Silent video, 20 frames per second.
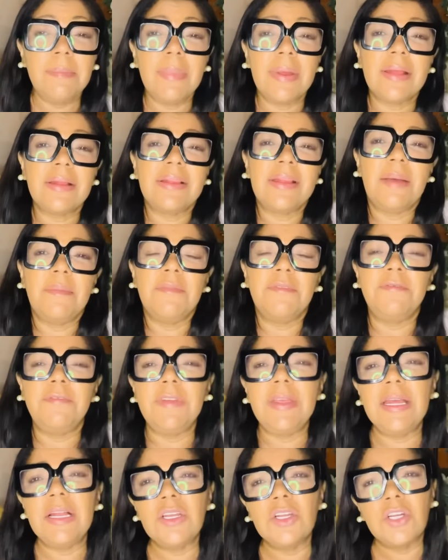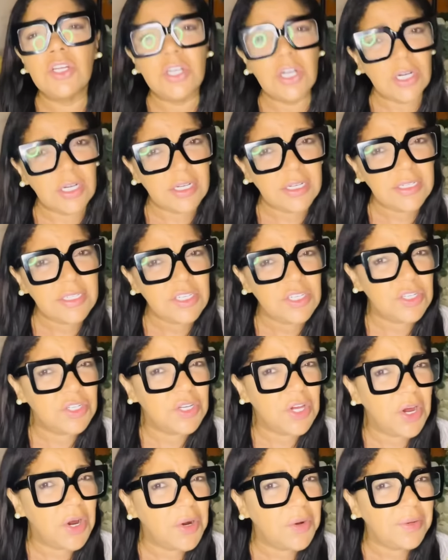make them feel good, you
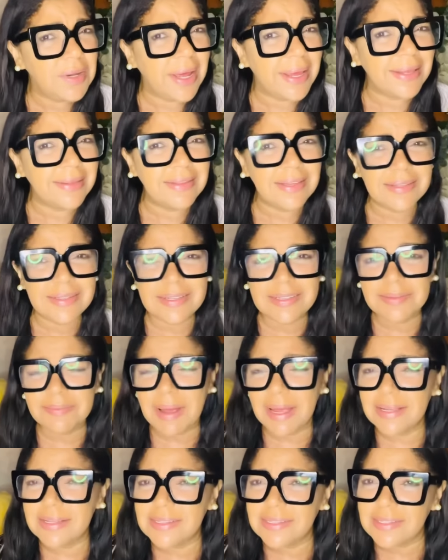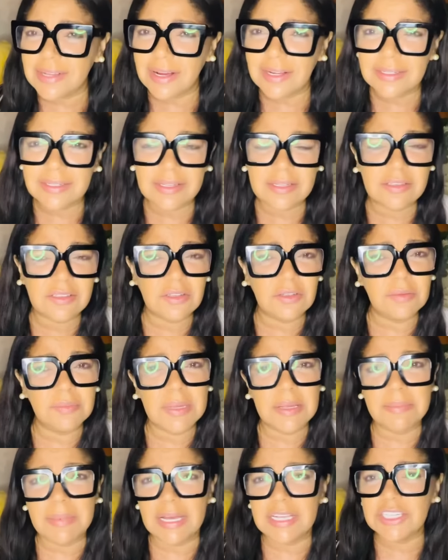know, like this is my son, this could
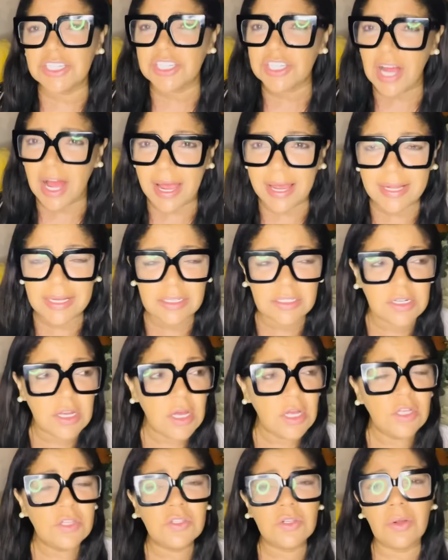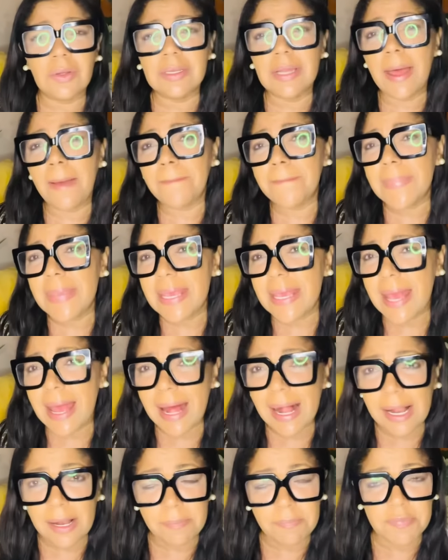be my child, so let me
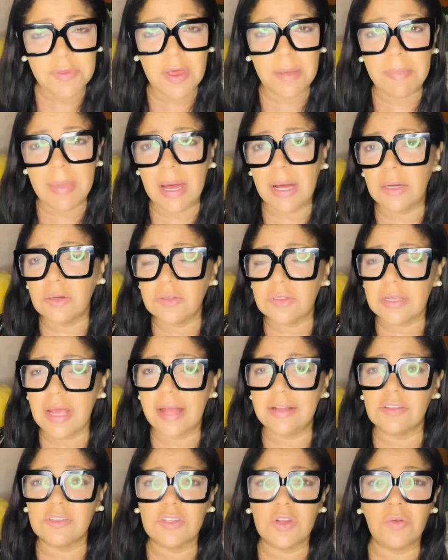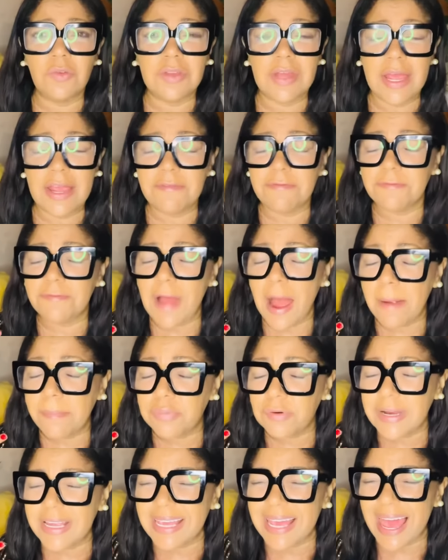help them out. And so they
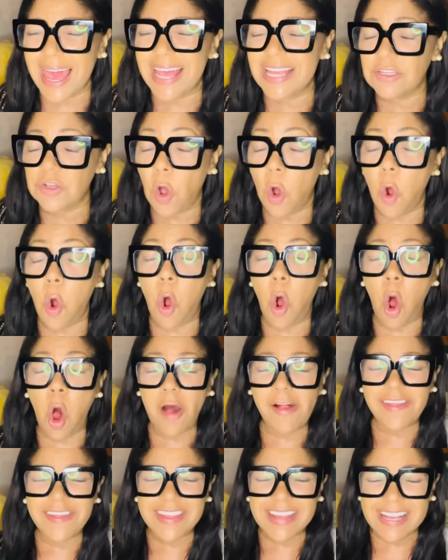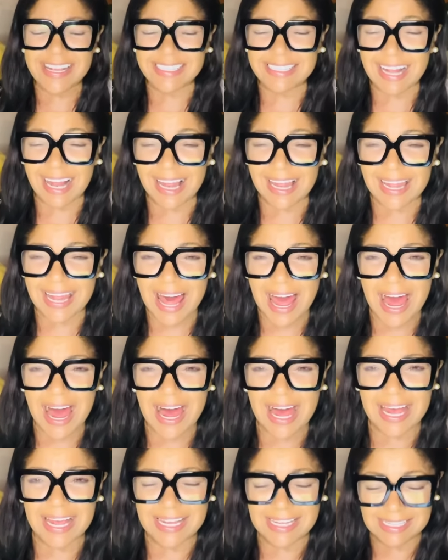fabricate all these
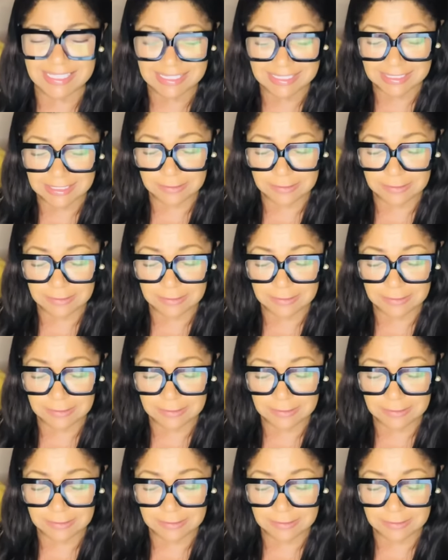lies